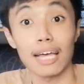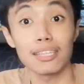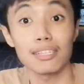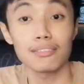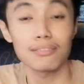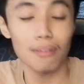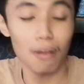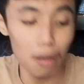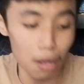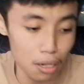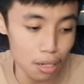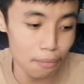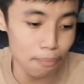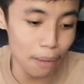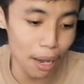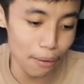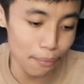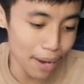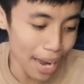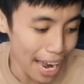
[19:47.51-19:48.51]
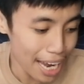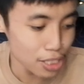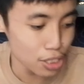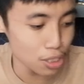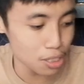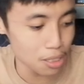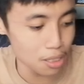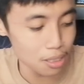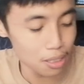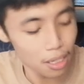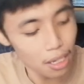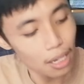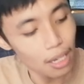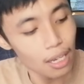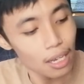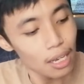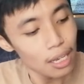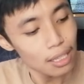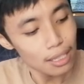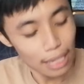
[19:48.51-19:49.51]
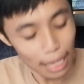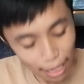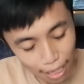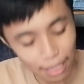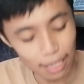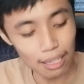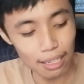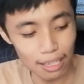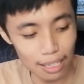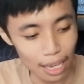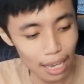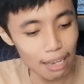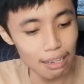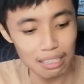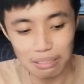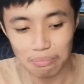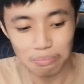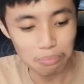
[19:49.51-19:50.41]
That is all of my reaction. Yeah.